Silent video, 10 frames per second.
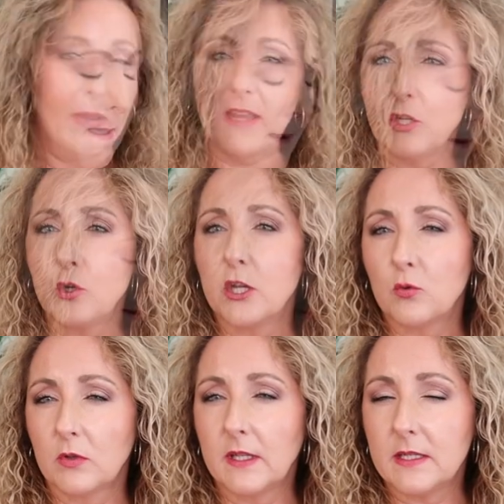And you
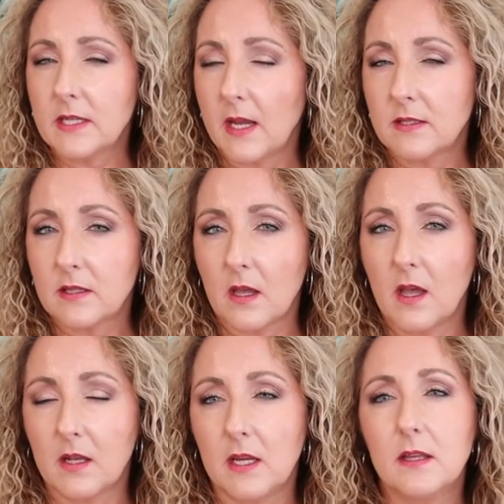can really taste the
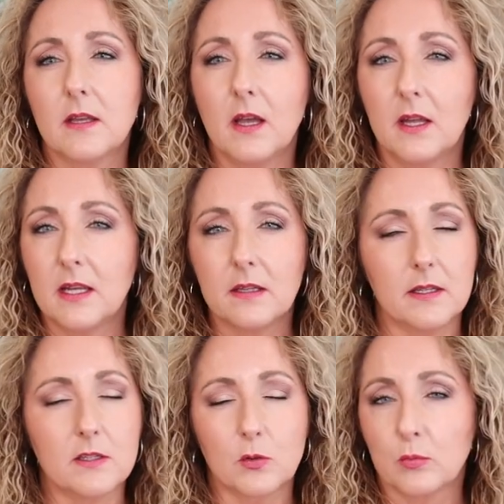honey. The honey
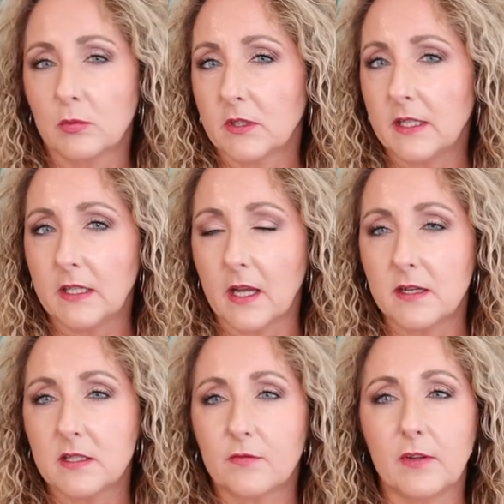lends a really
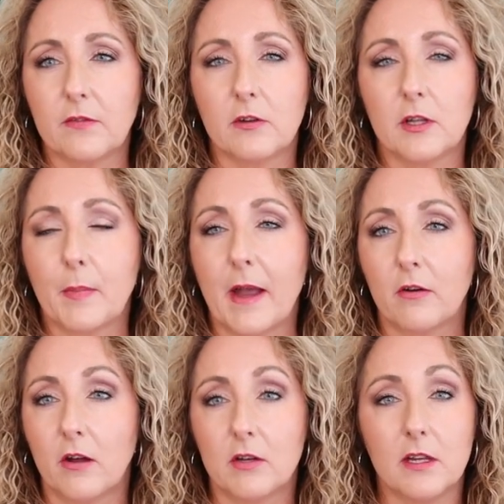nice flavor in the
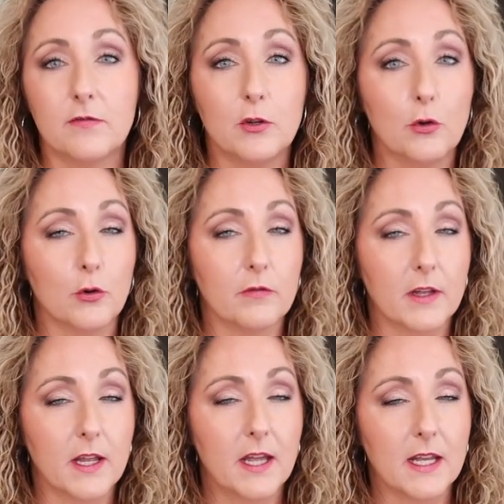background if you groove
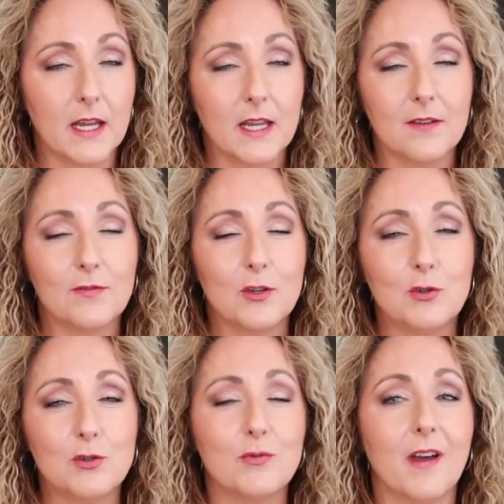on honey. If
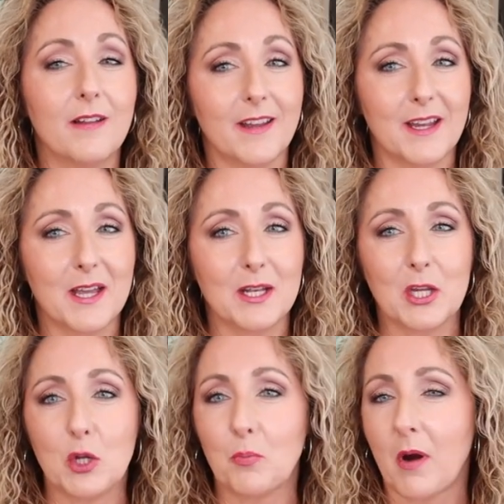you do not like
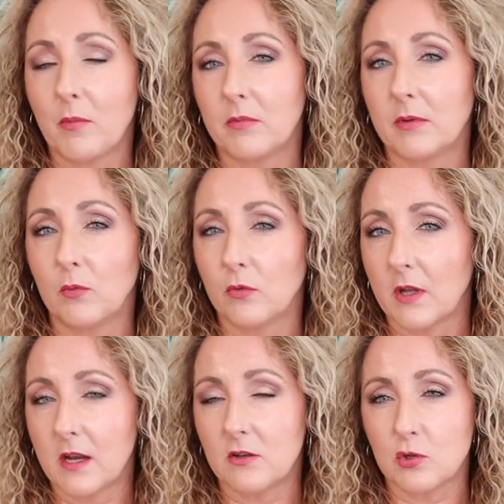honey, you probably will
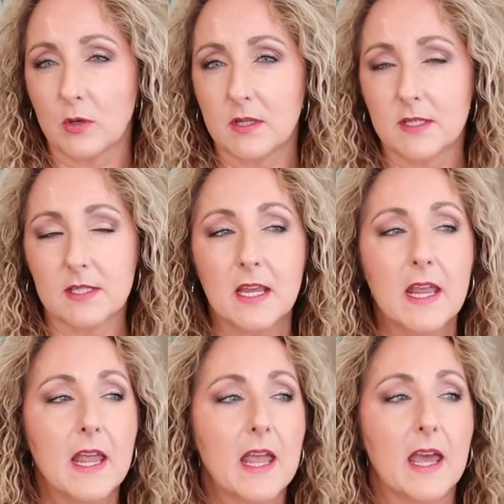not enjoy this.
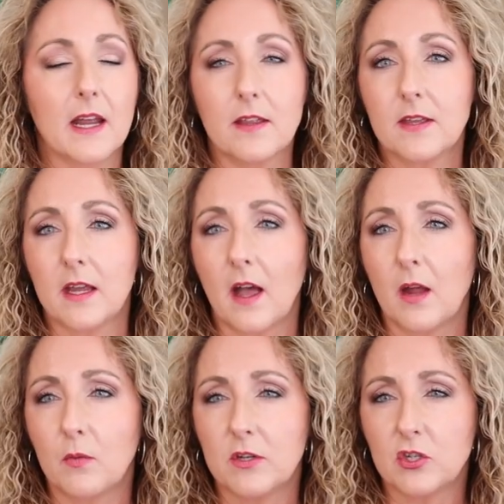And I think
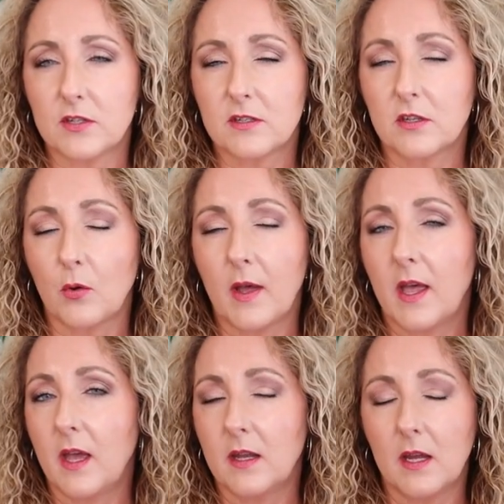I would just go
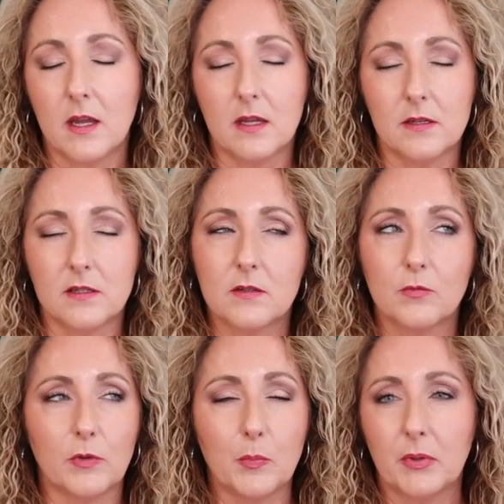ahead and
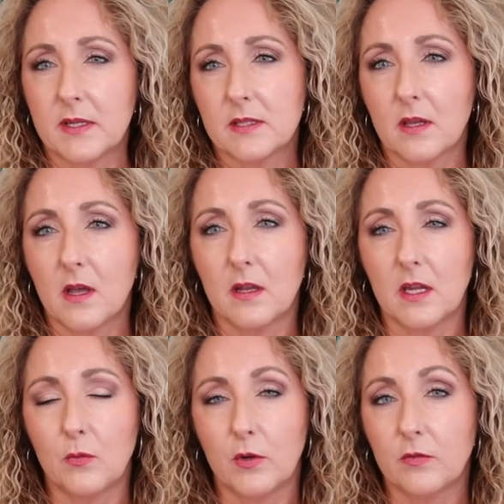replace the
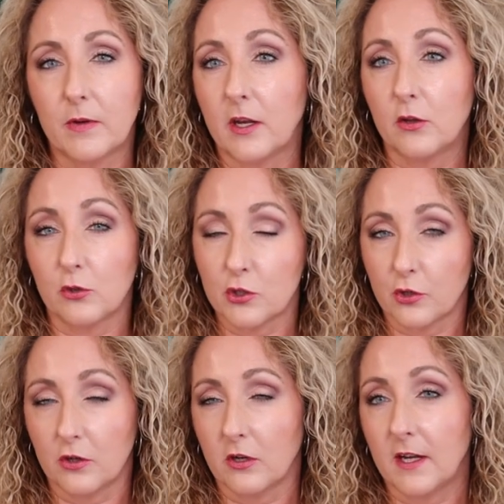honey with regular
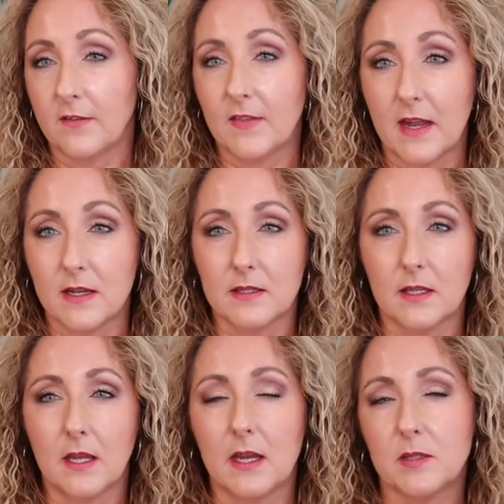sugar if that is
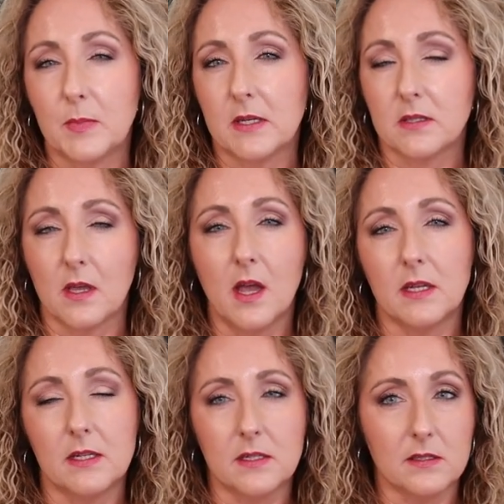the case because the
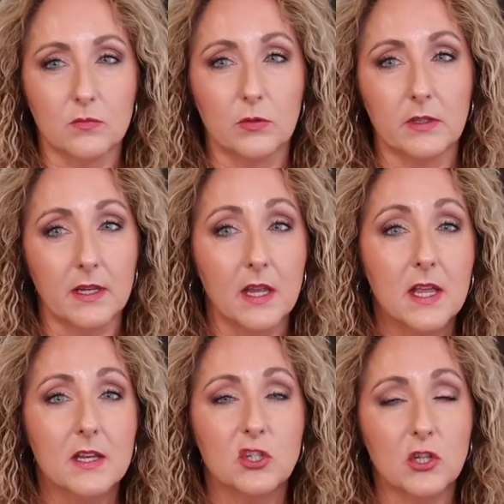honey does really
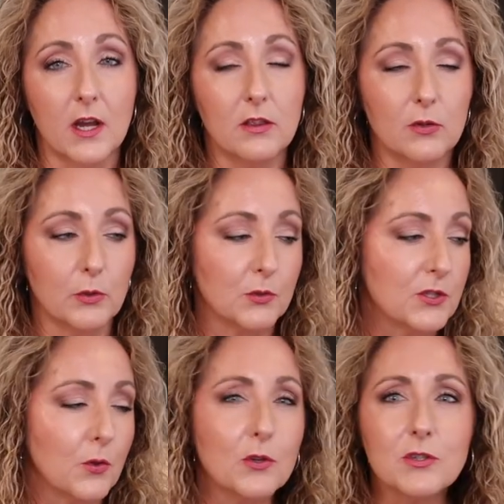shine through.
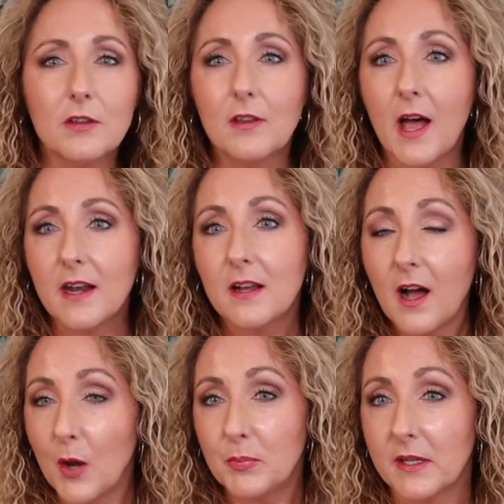So there's a lot of
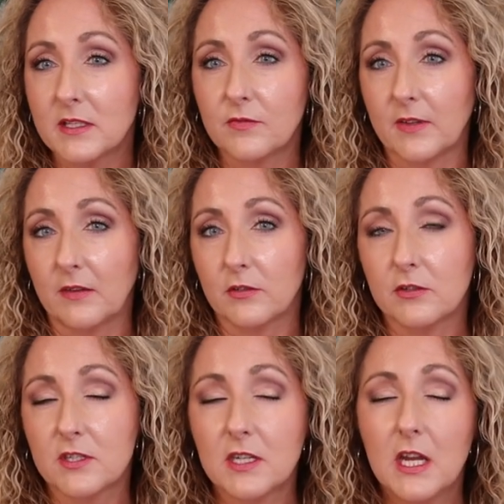complex
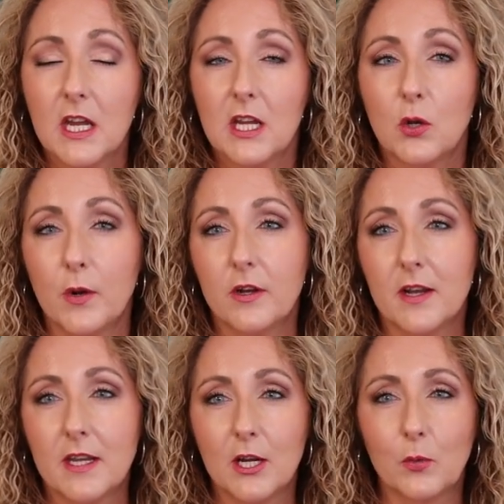flavors going
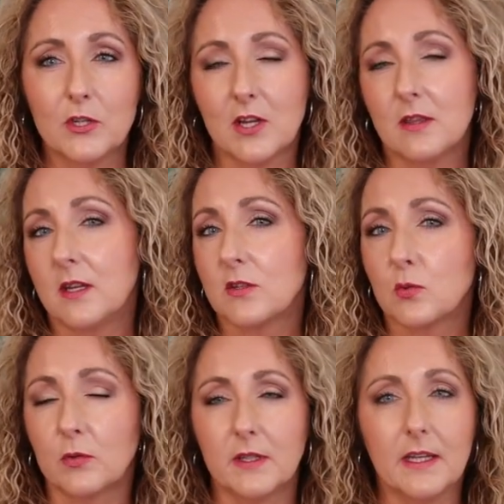on here, which I think
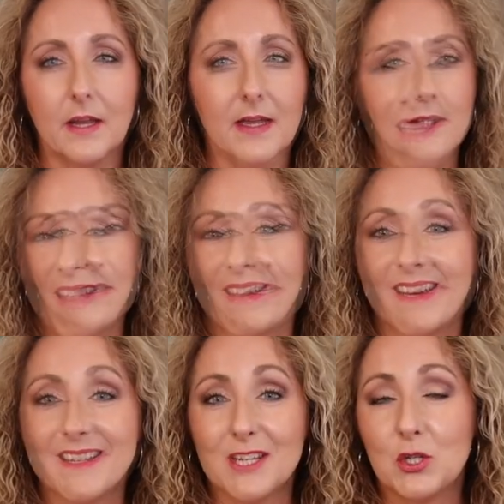is really nice.
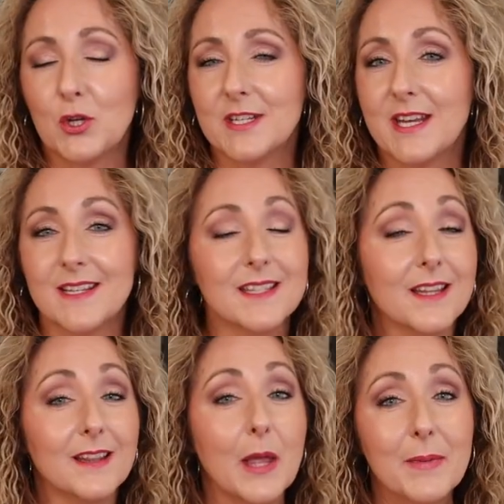Like I said, you can taste
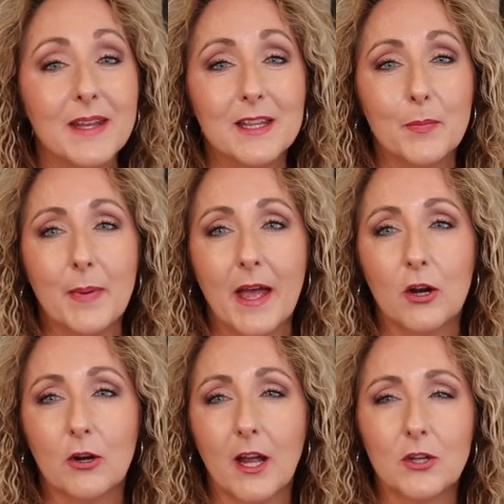the lemon in the
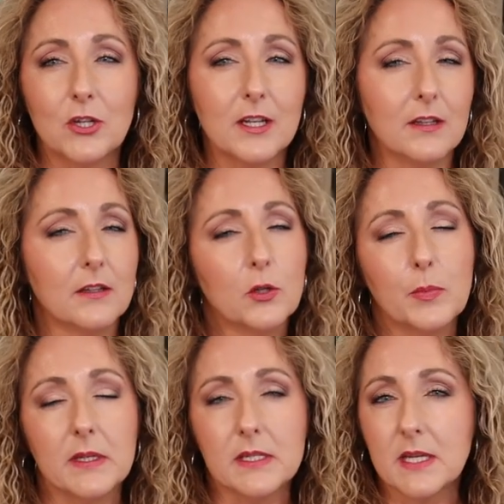background. You get a
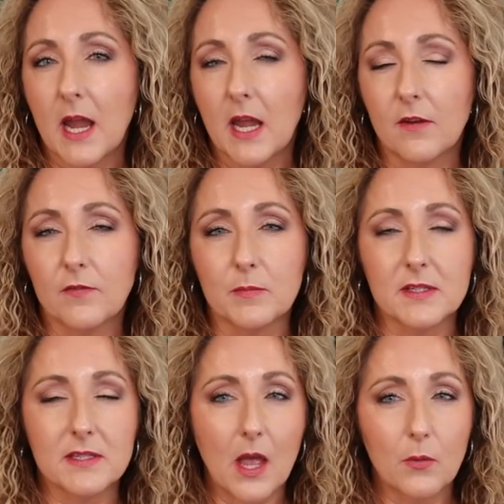little bit of tang from
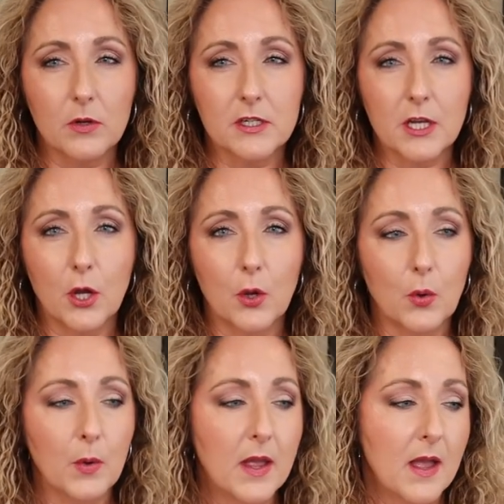the
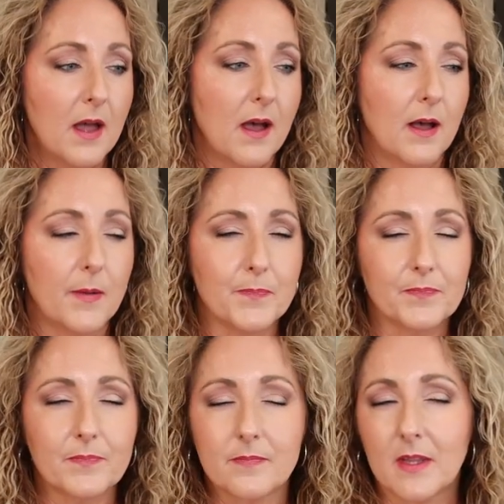sourdough.
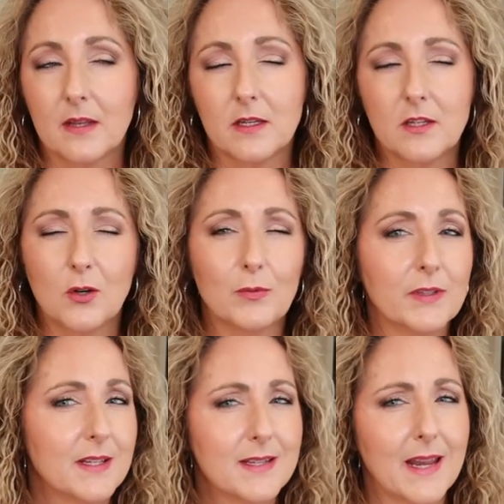Um, you don't
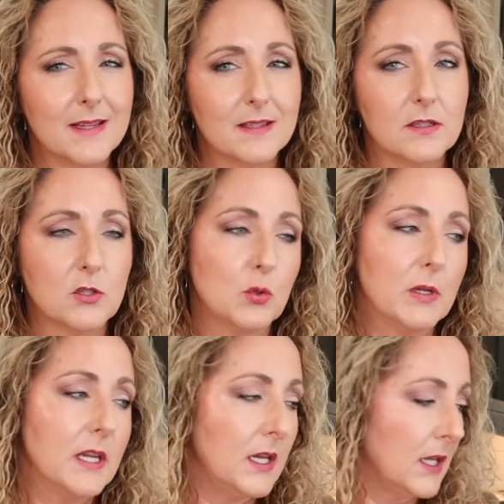really taste the
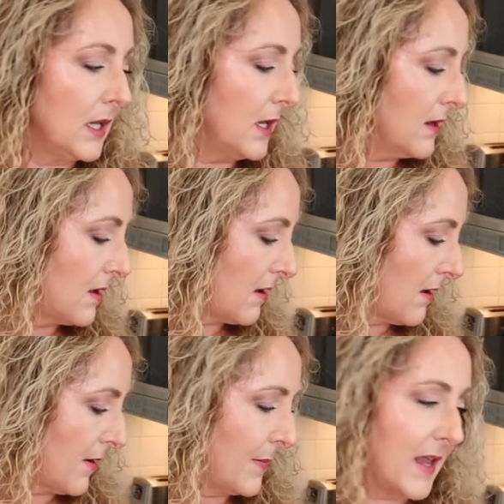zucchini.
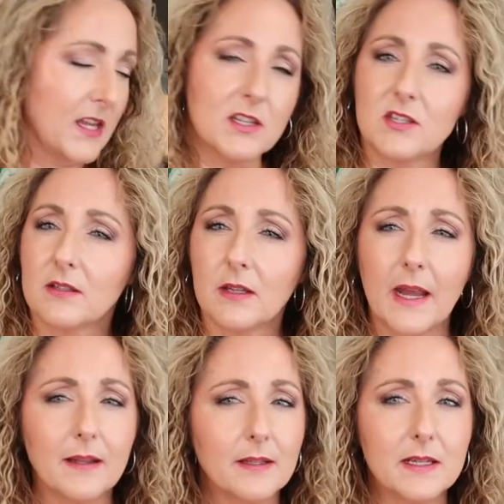Um, it's
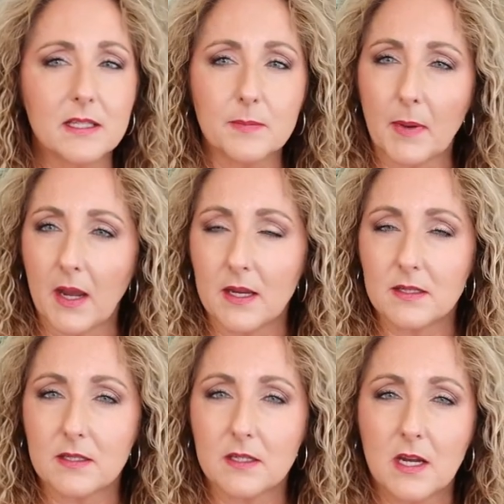lightly
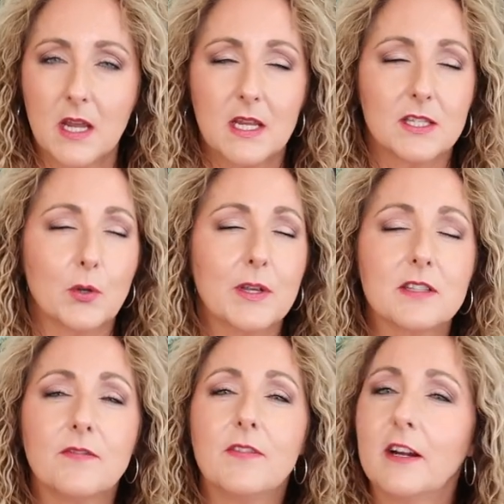spiced. So
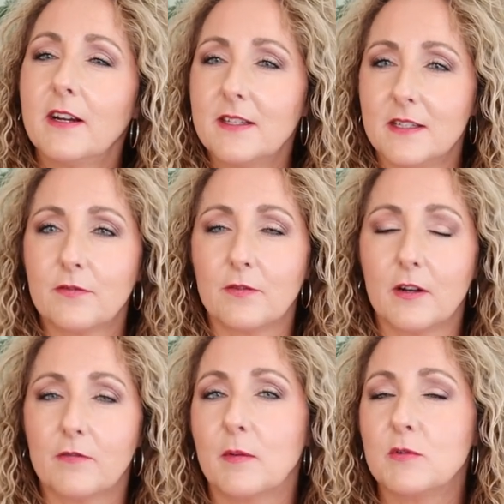it's very
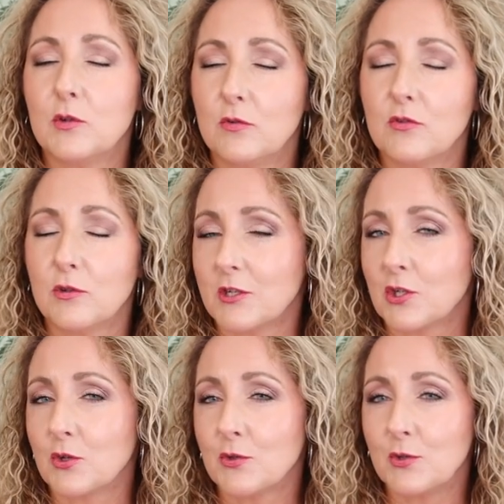different from
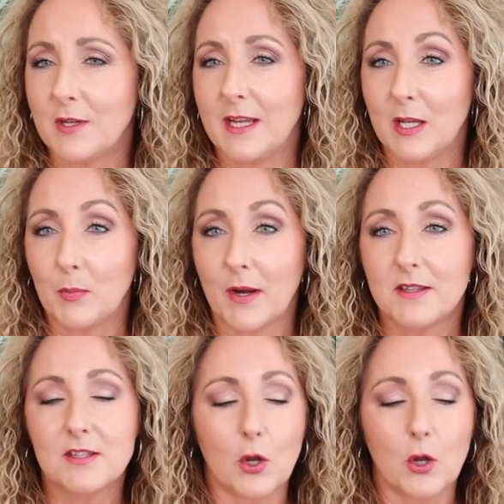traditional zucchini bread.